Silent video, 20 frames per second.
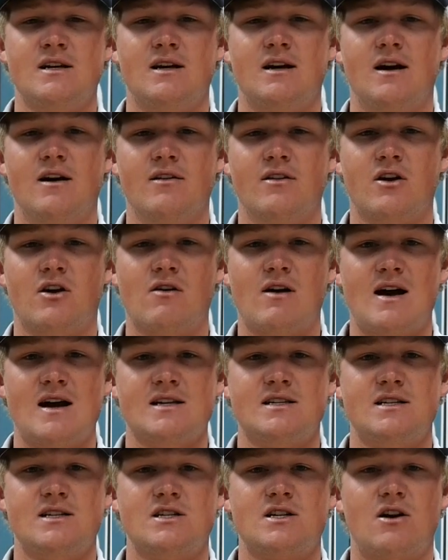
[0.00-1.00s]
The
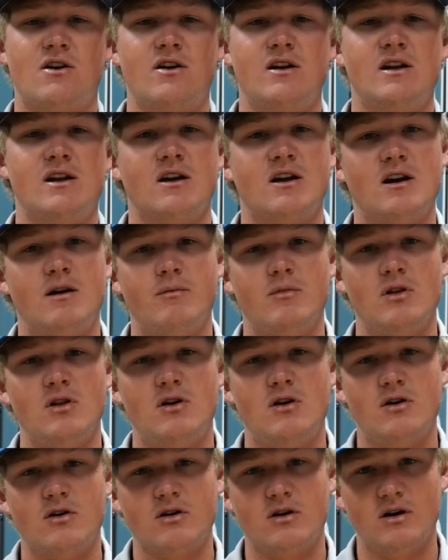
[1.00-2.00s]
grass is starting to come
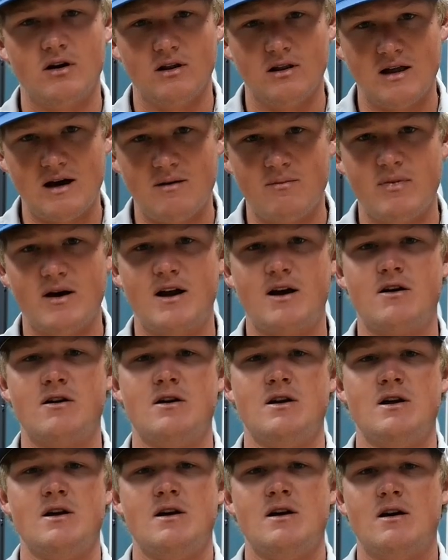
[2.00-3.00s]
along a lot better.
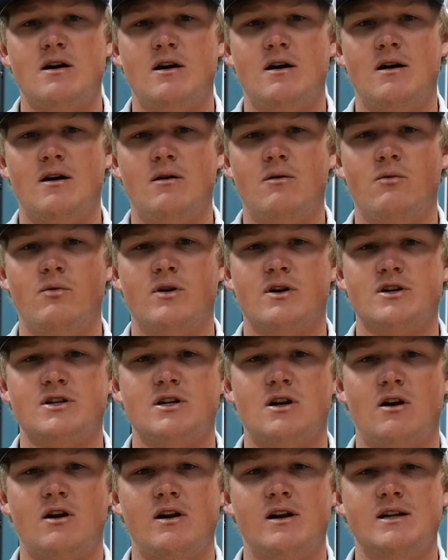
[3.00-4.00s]
We are
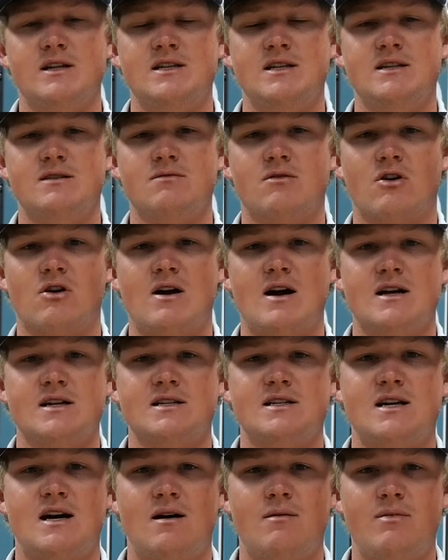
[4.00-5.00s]
starting to see some
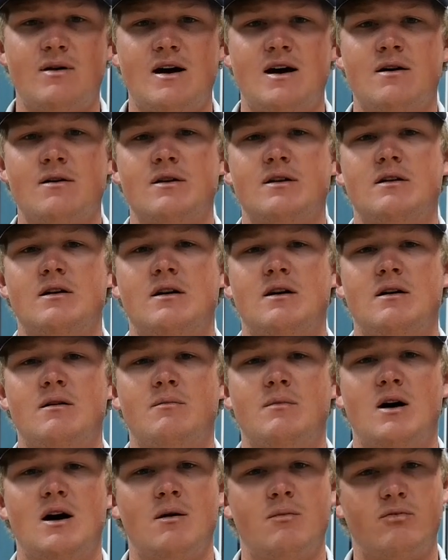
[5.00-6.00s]
grass top out
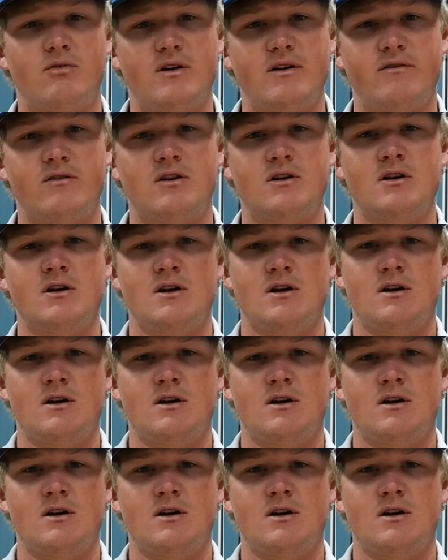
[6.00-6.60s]
upriver.